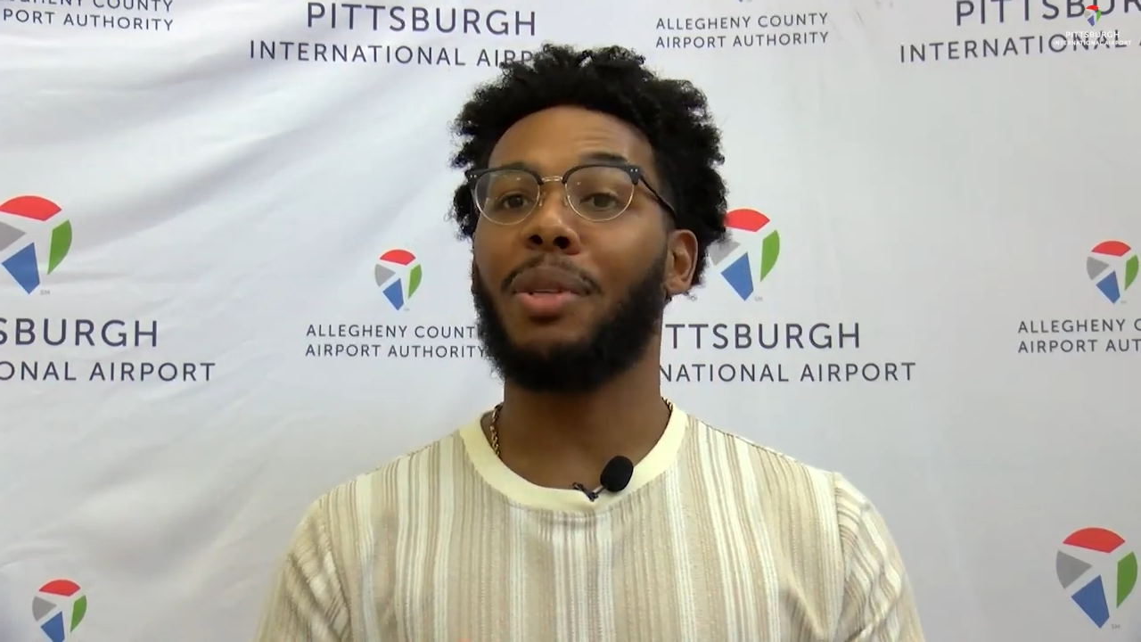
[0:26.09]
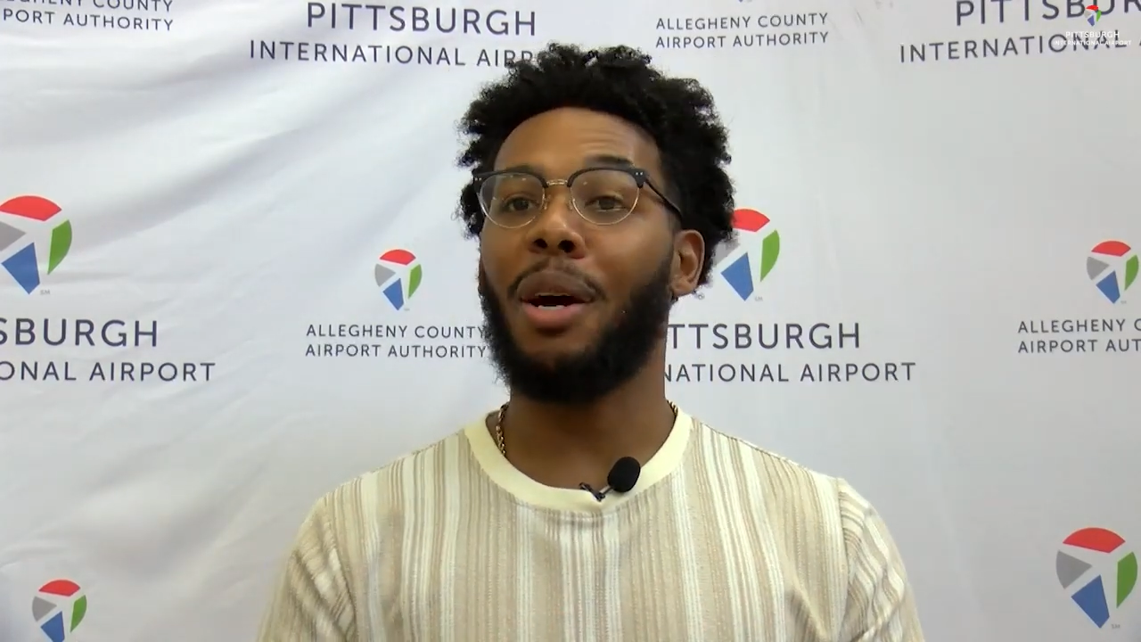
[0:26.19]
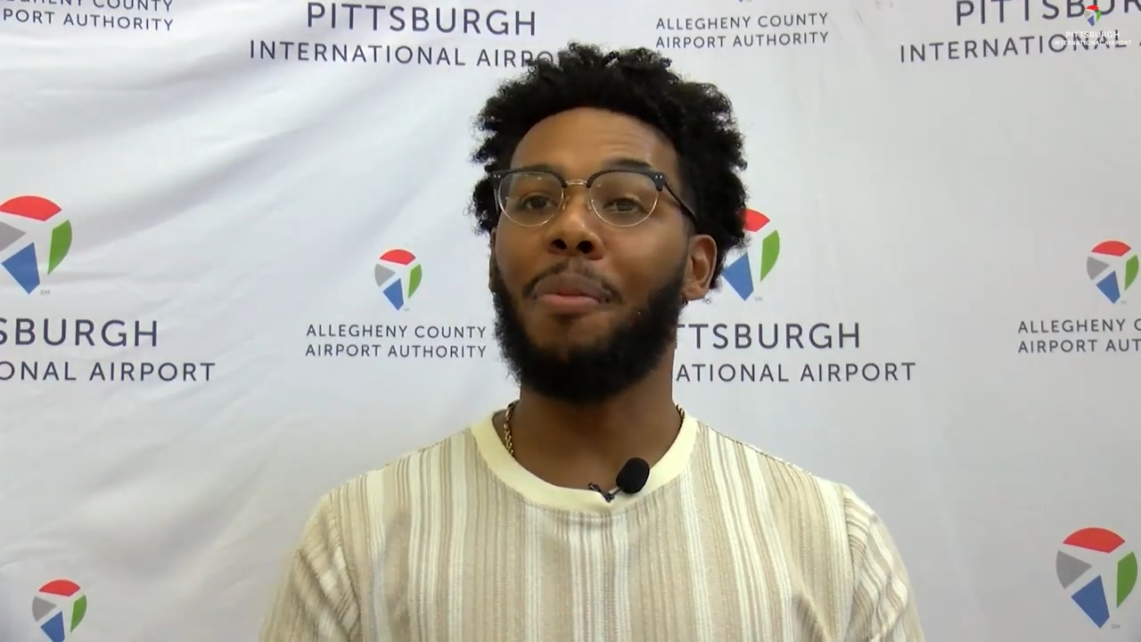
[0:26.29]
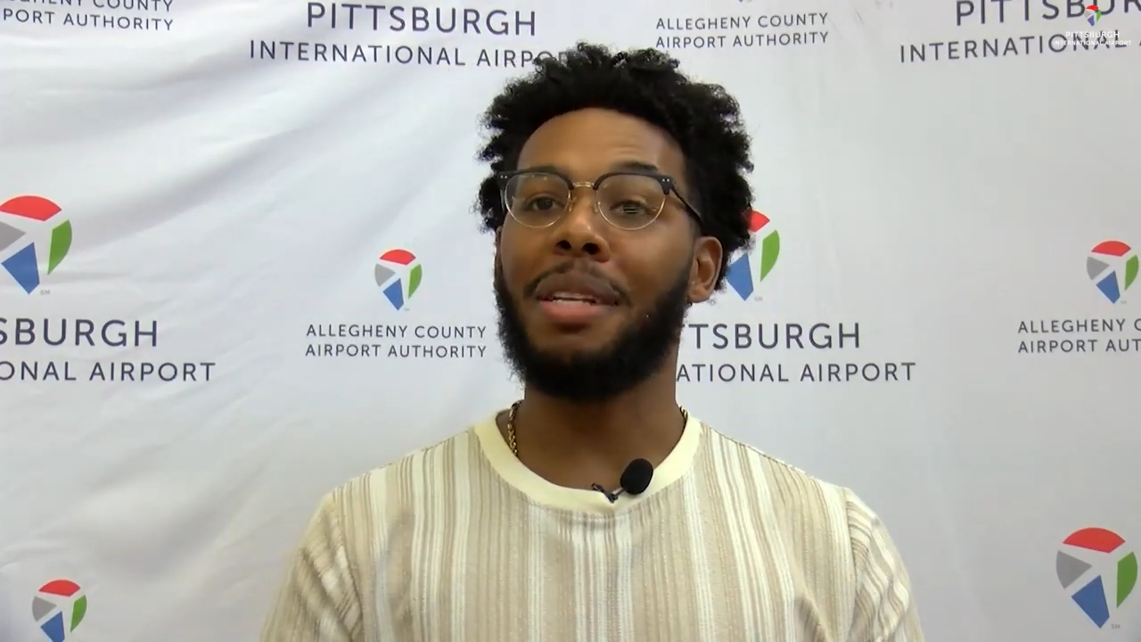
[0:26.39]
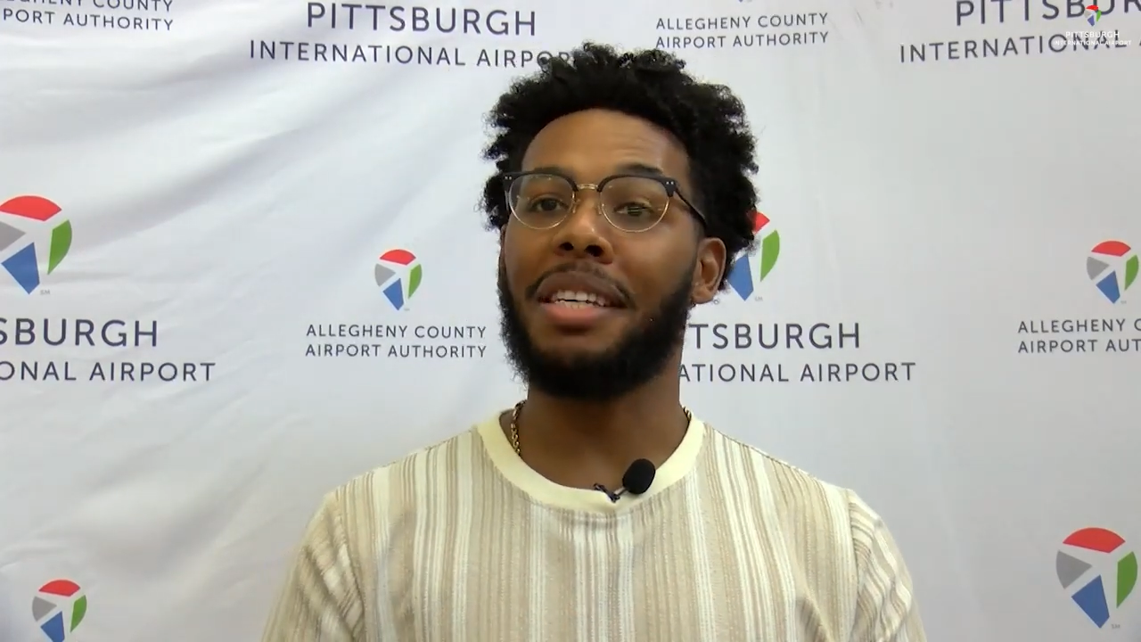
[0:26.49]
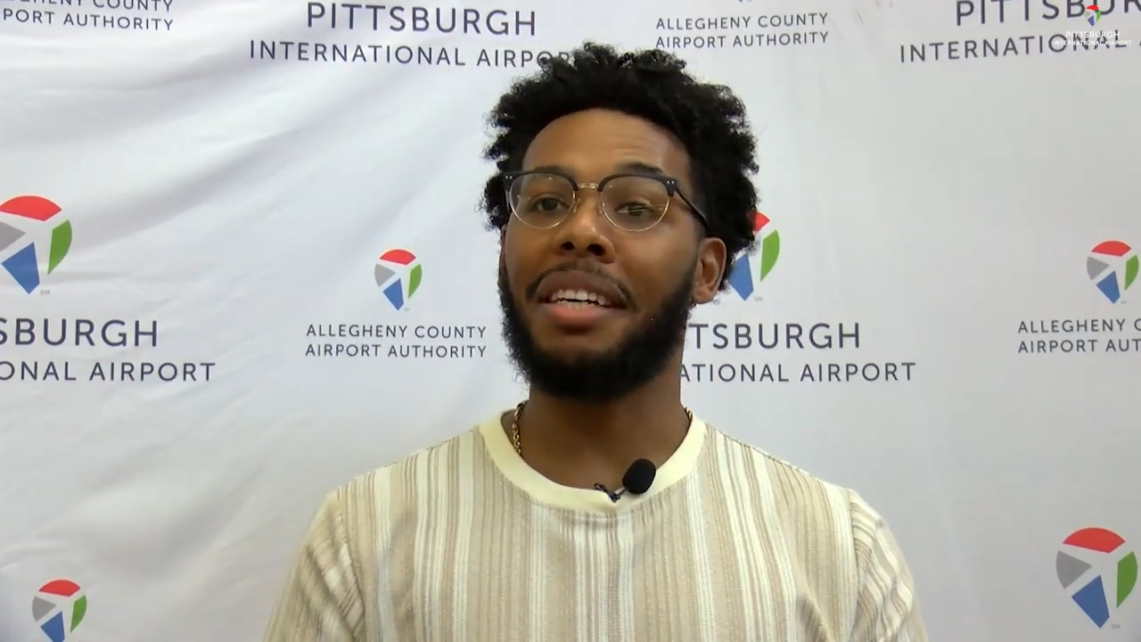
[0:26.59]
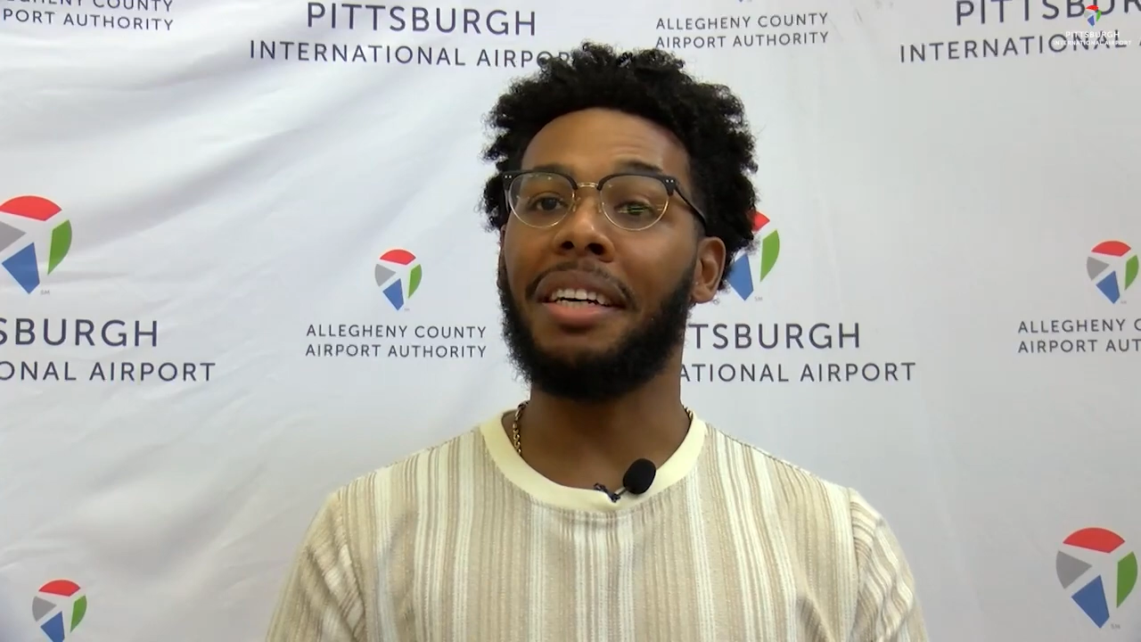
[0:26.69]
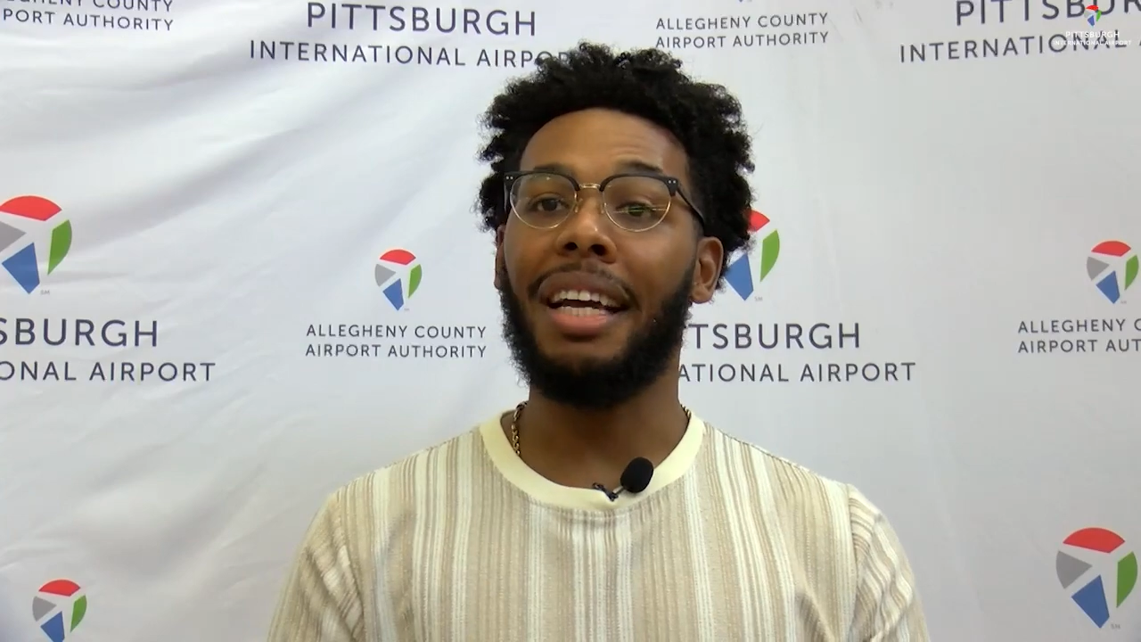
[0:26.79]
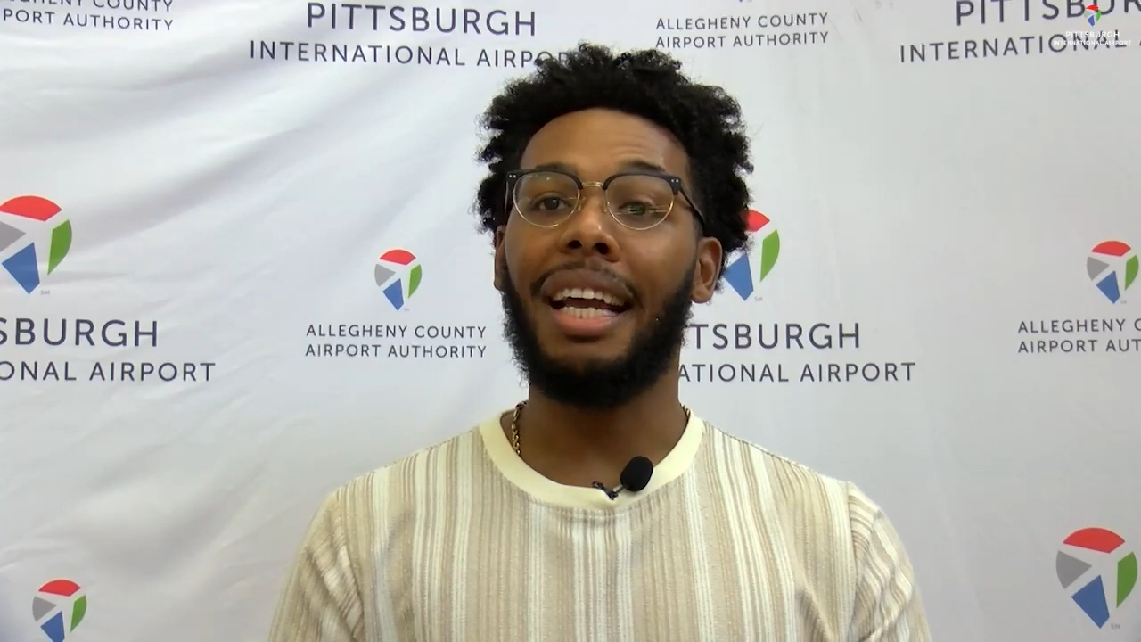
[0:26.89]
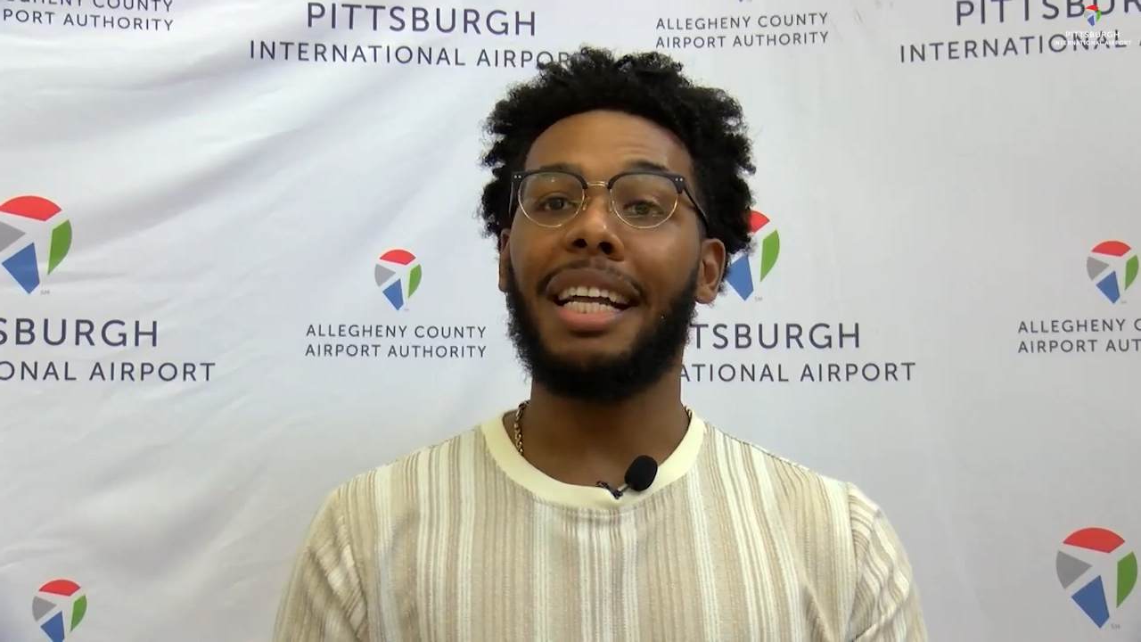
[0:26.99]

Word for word: what helped me to